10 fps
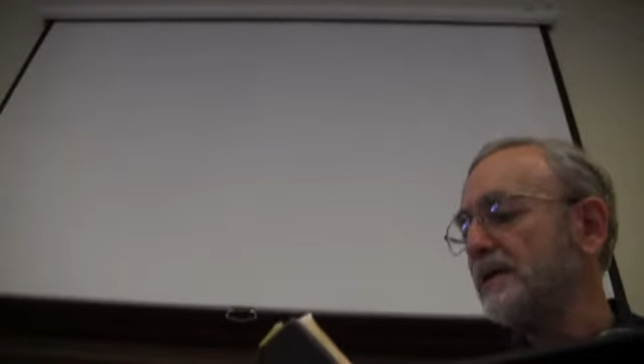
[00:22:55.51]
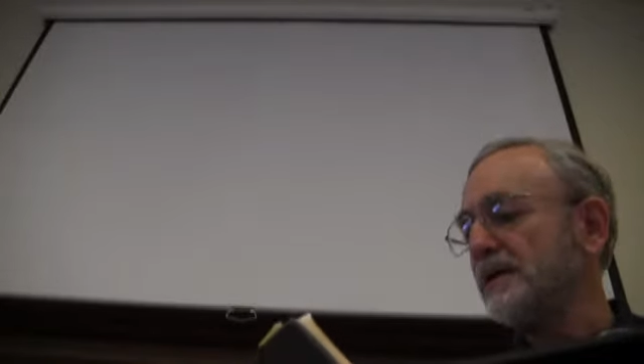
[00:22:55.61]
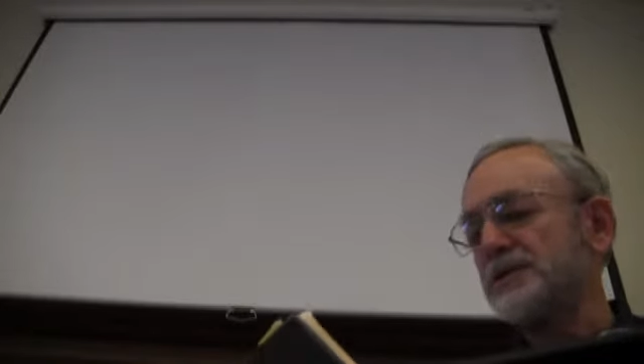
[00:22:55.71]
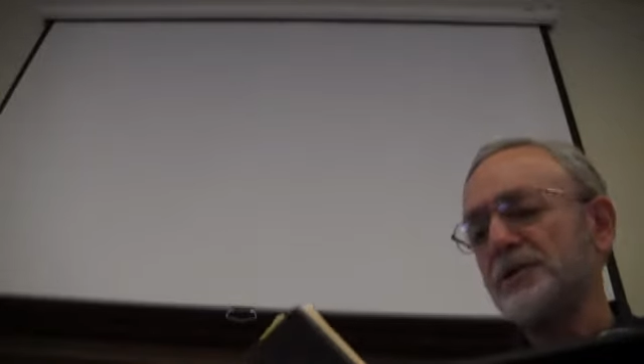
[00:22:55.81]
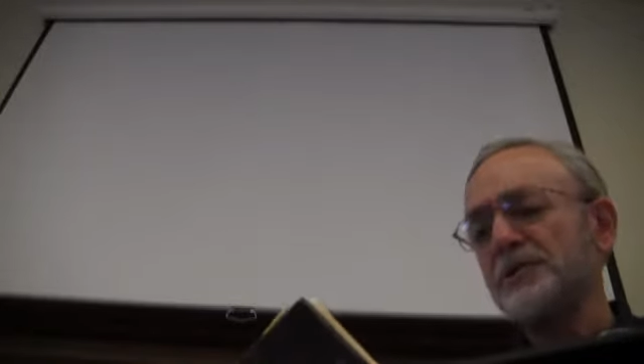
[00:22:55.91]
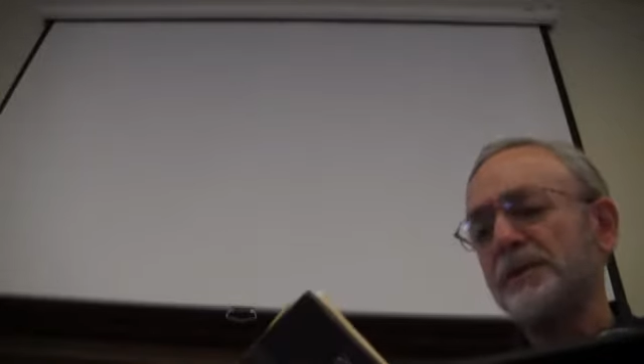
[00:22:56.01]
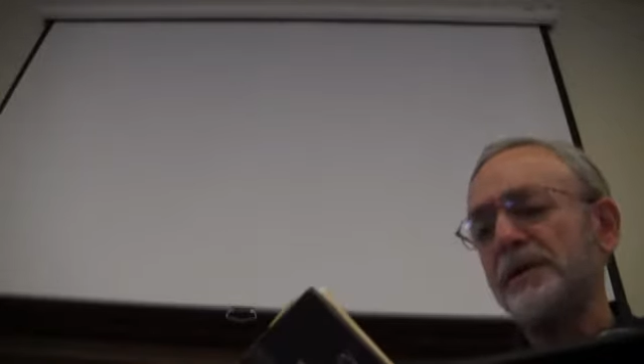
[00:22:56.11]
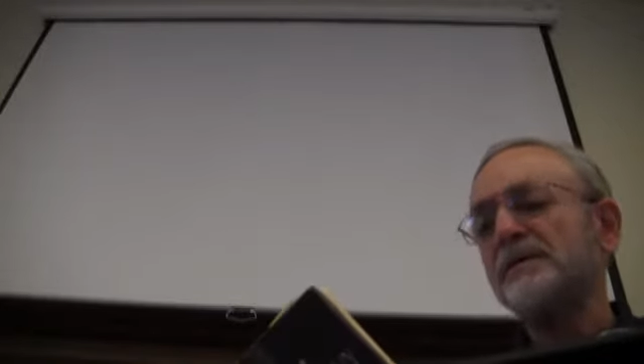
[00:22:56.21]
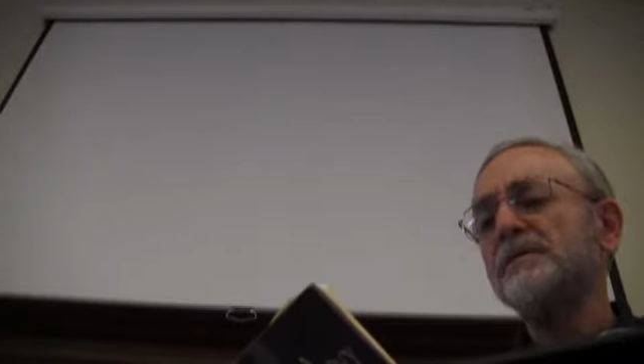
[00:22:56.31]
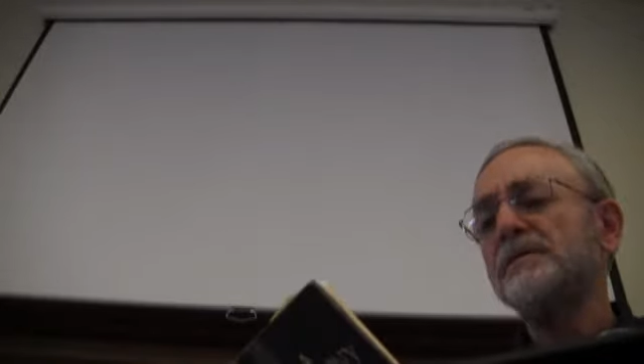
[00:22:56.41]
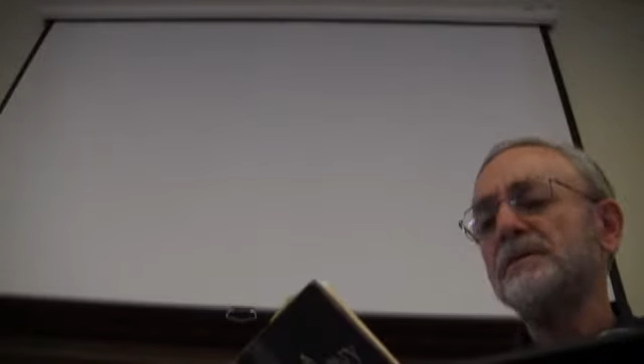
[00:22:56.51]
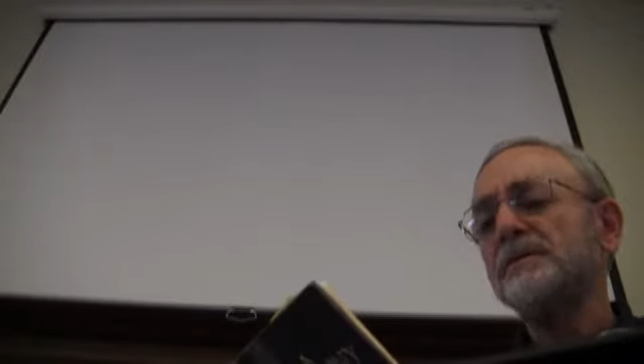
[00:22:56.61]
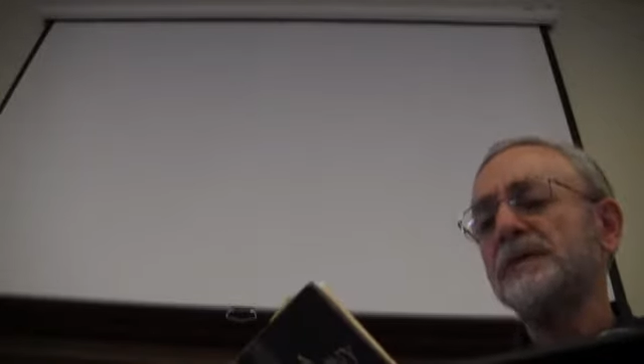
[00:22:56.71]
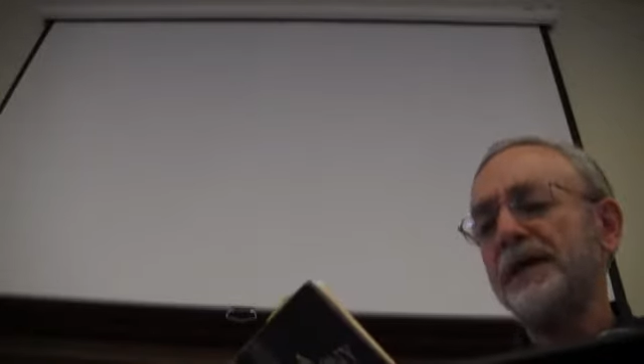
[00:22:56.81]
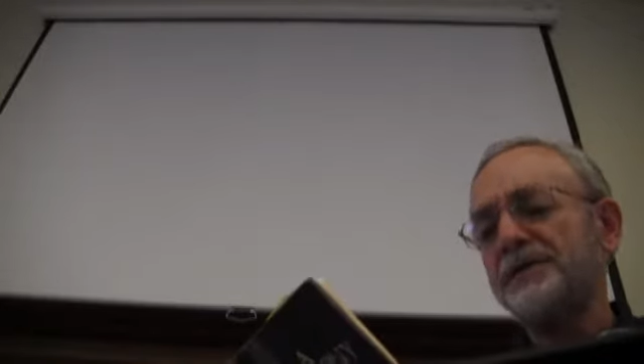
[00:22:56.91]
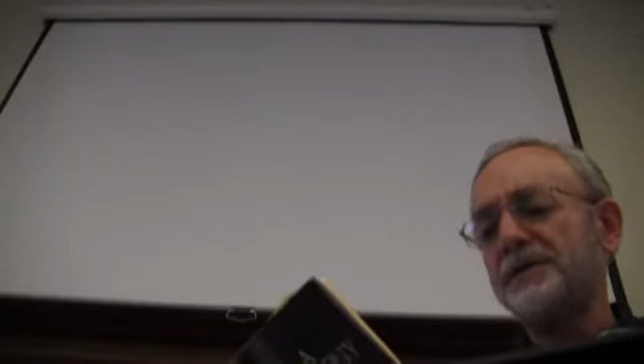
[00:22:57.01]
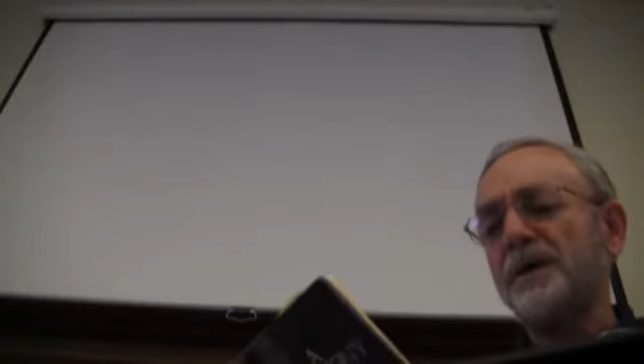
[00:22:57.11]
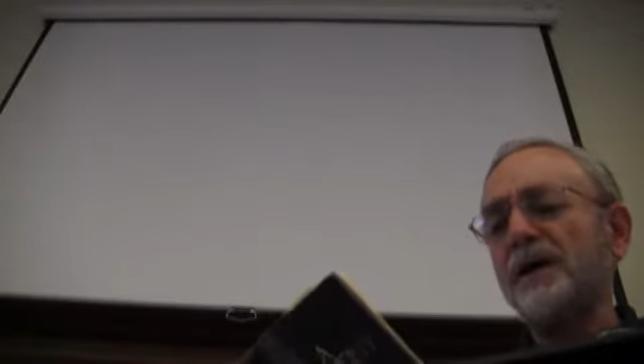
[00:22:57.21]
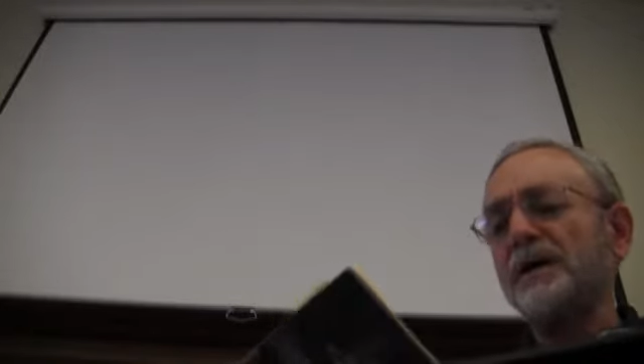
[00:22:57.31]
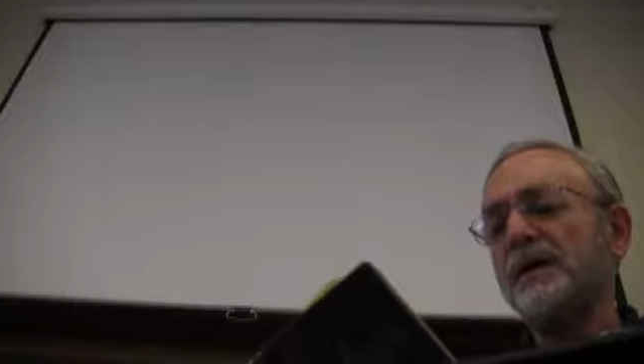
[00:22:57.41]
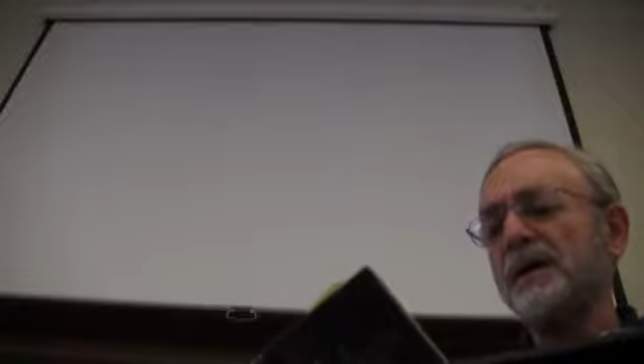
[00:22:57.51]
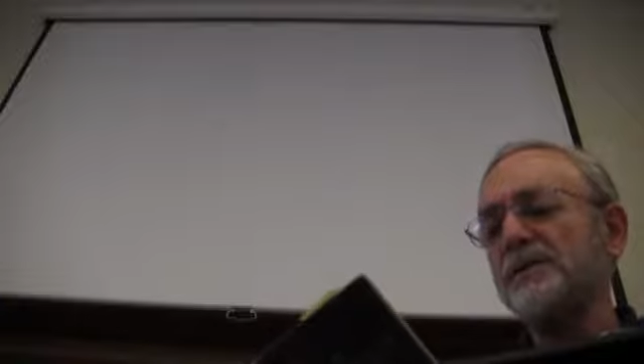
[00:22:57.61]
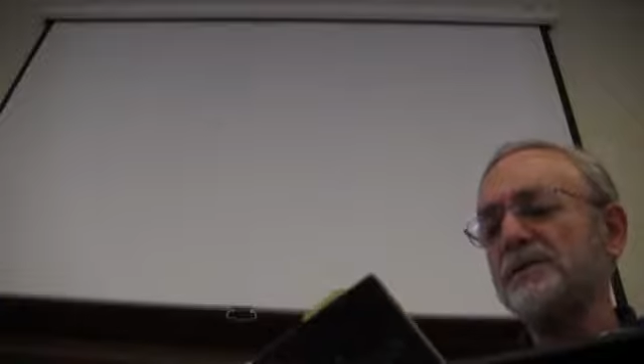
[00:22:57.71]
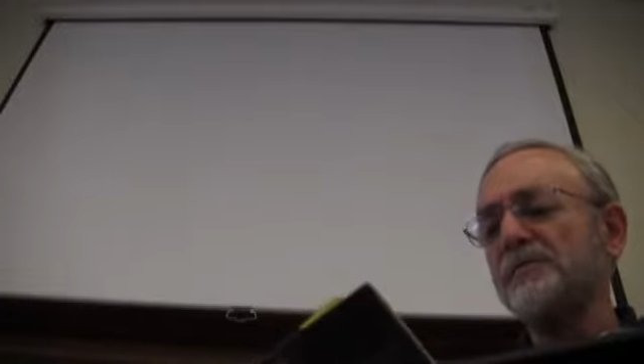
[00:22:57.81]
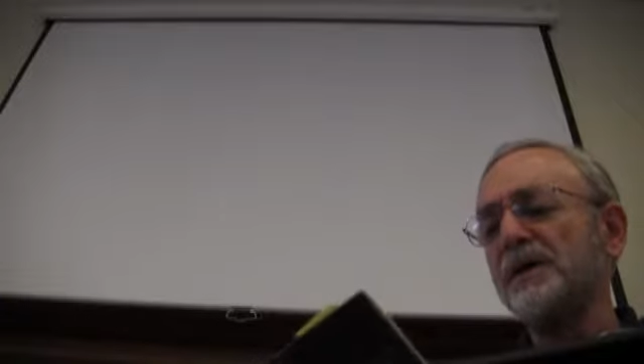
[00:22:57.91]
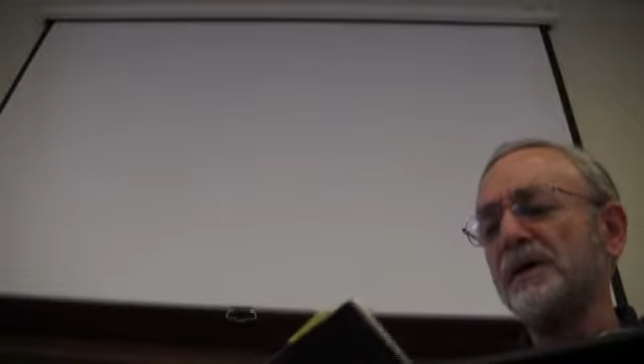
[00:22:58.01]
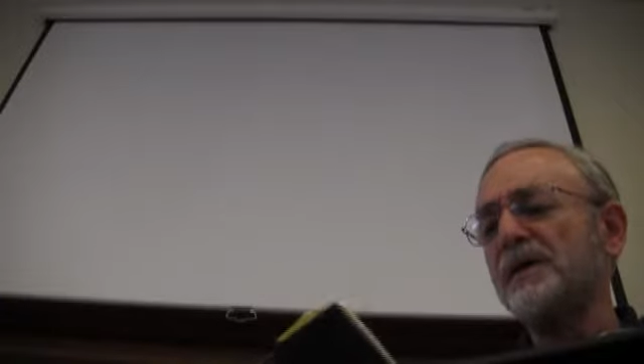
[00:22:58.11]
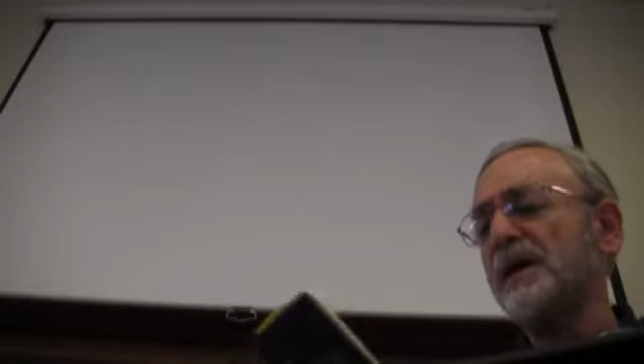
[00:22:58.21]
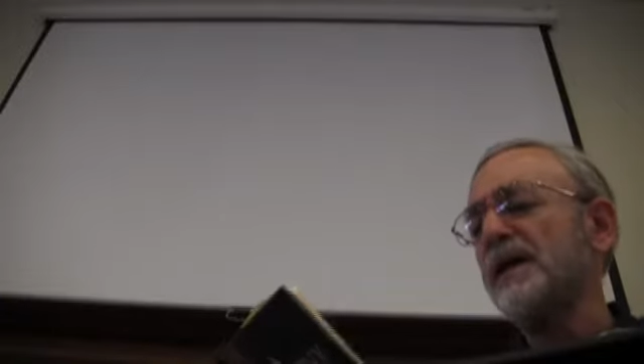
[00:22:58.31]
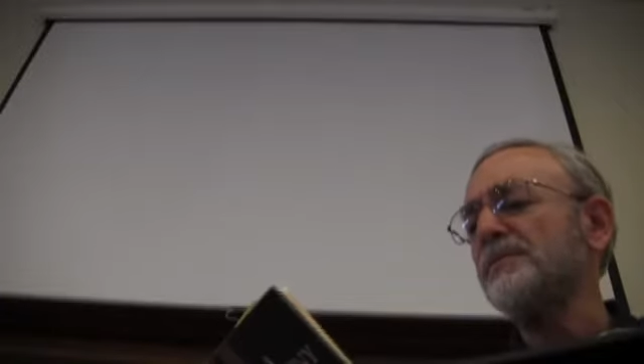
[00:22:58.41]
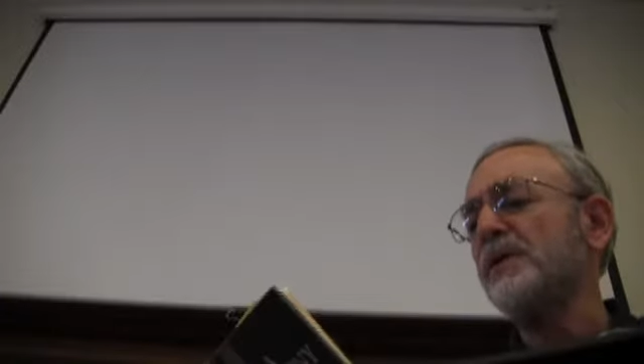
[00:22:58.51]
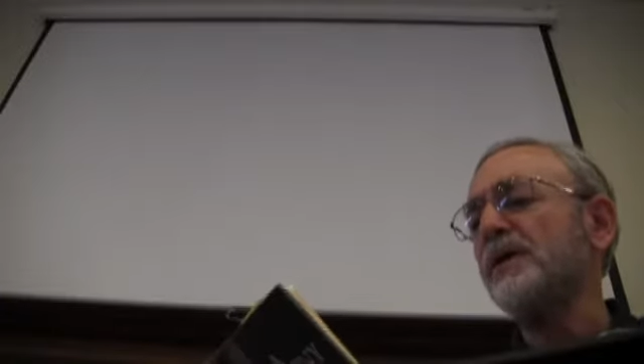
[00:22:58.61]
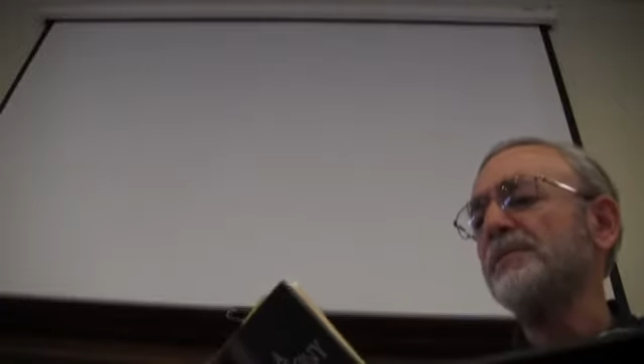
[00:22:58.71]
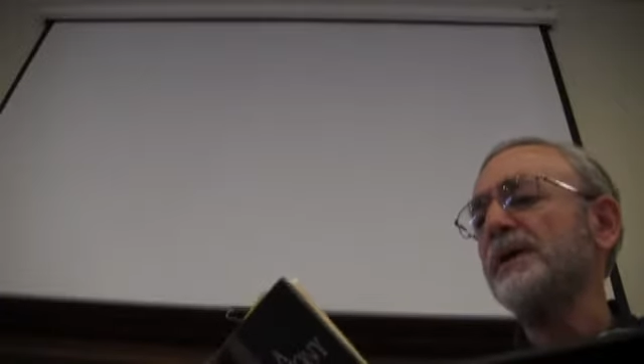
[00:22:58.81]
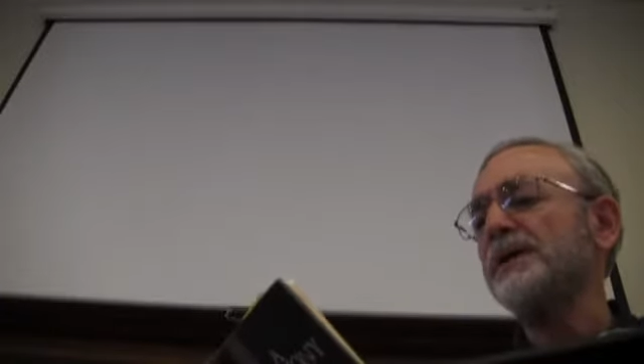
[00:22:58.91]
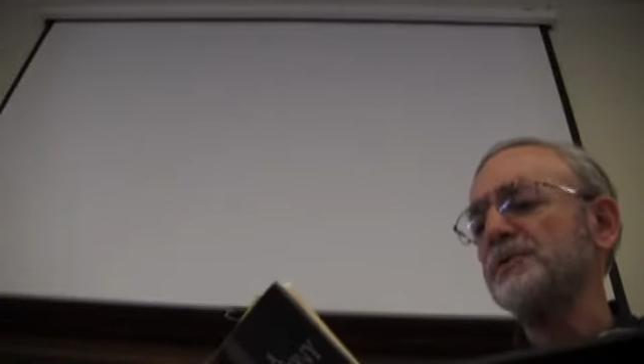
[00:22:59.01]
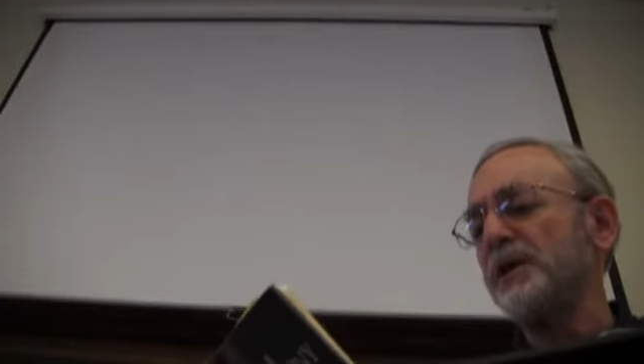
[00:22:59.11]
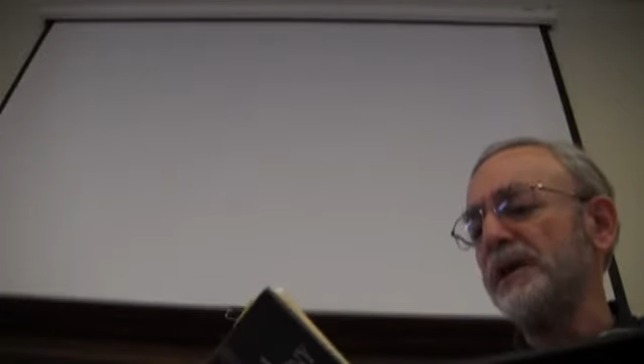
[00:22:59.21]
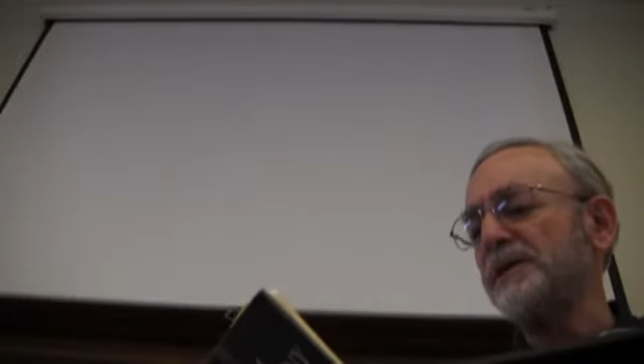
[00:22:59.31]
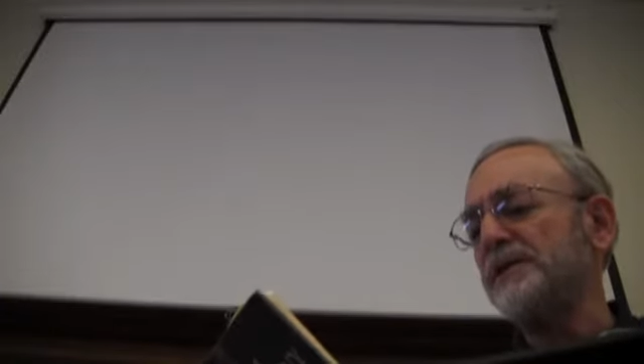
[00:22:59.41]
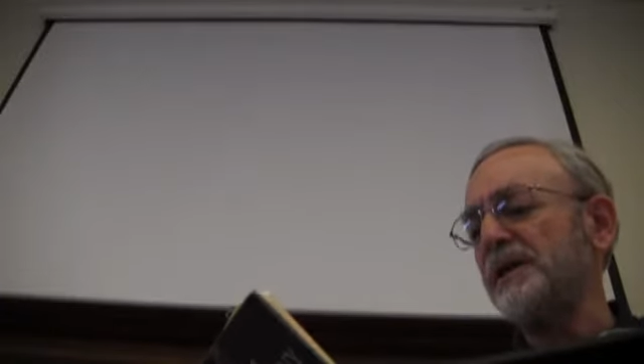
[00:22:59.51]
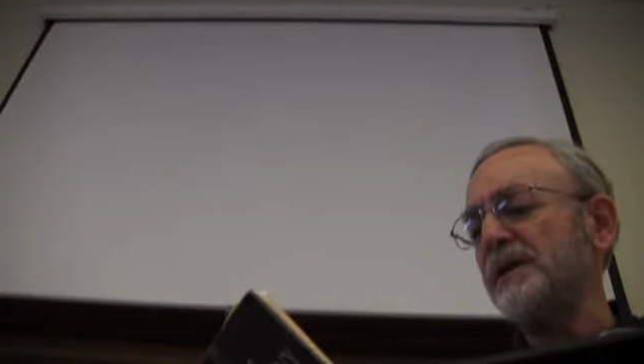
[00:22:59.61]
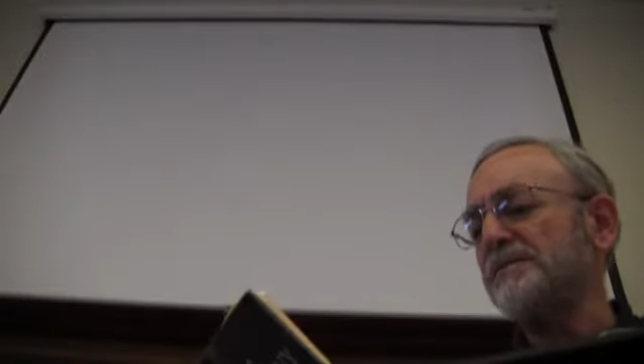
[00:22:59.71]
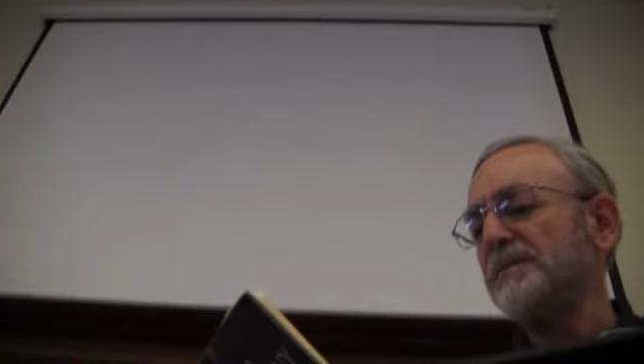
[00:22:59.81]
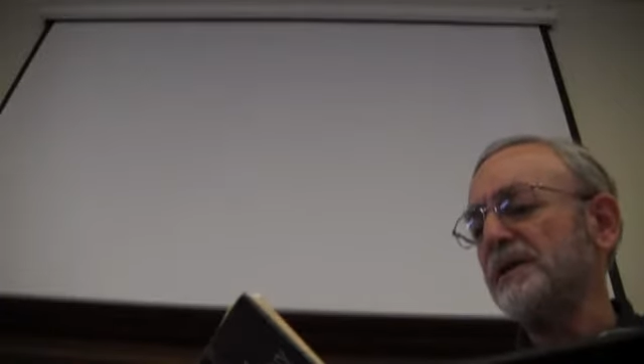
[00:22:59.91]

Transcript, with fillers: Excuse me. Yes, the Mark account is the middle column on page 118.